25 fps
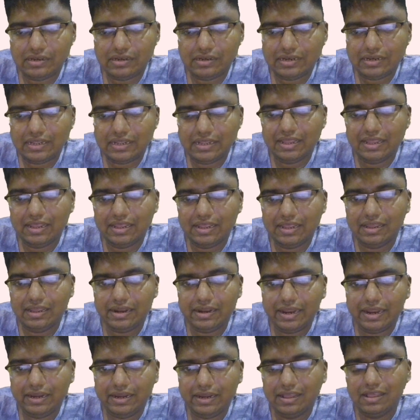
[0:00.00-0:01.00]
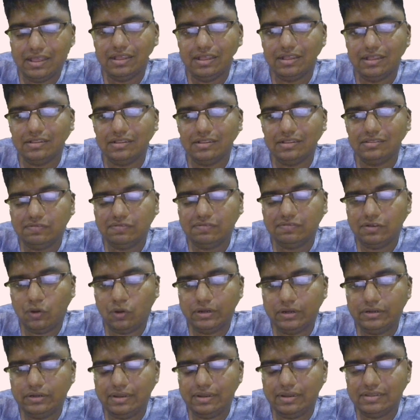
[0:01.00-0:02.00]
right? This will not
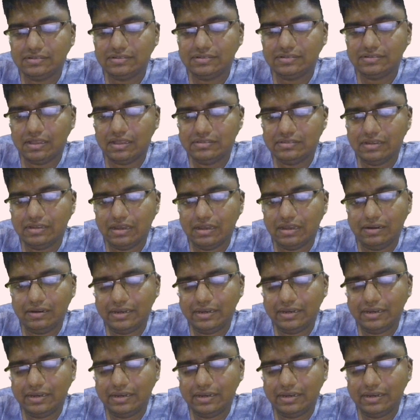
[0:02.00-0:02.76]
discuss here in detail.